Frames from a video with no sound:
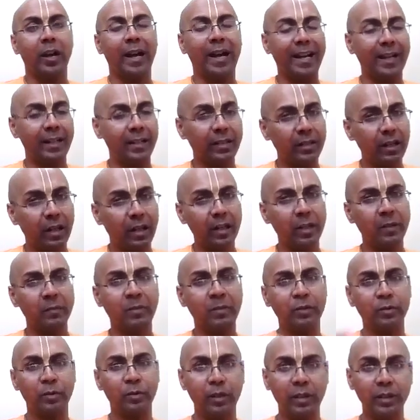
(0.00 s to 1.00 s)
the entire
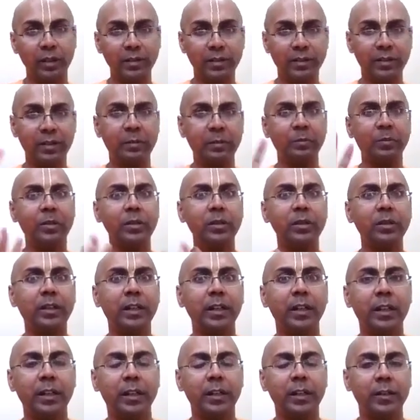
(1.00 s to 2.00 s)
Mathura is assembled
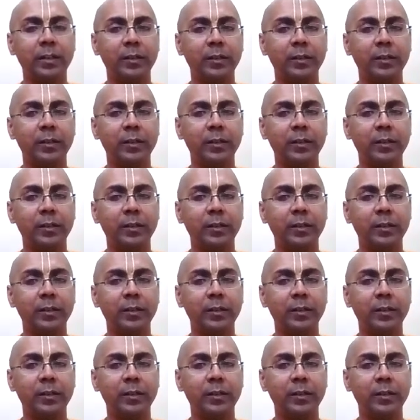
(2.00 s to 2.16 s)
there.